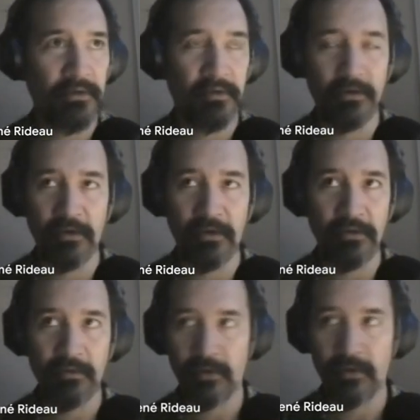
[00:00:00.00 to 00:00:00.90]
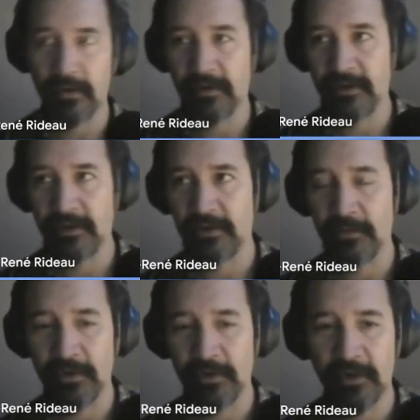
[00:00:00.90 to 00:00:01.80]
know this
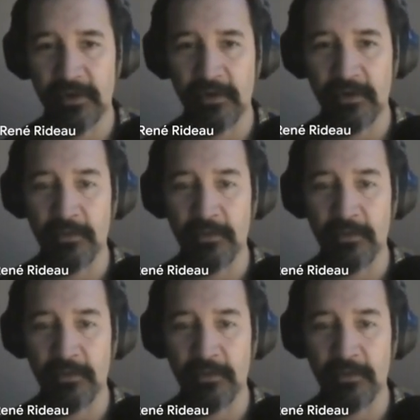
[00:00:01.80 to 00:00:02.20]
about Cardano,